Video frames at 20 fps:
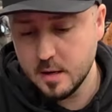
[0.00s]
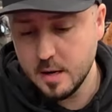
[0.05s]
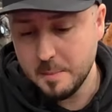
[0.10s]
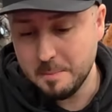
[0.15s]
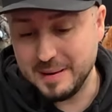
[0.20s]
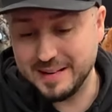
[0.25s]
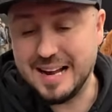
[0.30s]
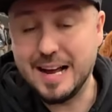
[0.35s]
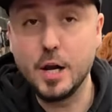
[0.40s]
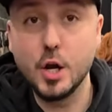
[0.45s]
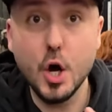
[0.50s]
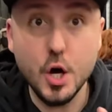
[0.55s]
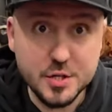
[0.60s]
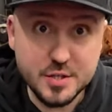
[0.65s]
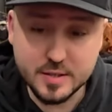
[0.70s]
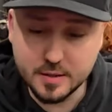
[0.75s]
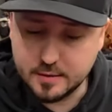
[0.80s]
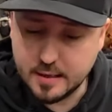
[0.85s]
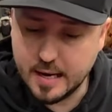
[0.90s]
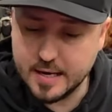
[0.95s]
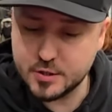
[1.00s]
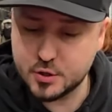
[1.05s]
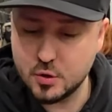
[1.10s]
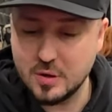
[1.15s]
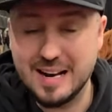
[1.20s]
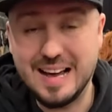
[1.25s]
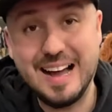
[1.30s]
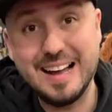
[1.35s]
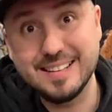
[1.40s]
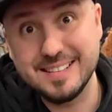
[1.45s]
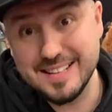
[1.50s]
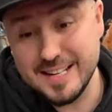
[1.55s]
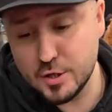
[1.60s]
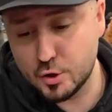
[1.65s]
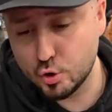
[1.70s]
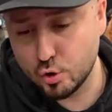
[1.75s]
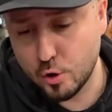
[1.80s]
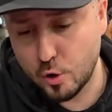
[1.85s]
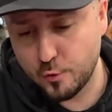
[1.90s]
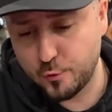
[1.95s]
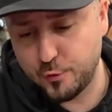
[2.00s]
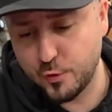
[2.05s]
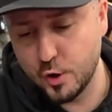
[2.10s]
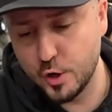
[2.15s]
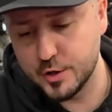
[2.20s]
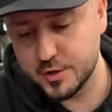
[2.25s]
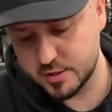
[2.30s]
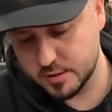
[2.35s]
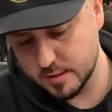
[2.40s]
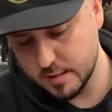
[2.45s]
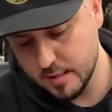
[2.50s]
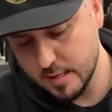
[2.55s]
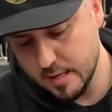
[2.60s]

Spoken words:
but I lost the dice roll. I need to go first.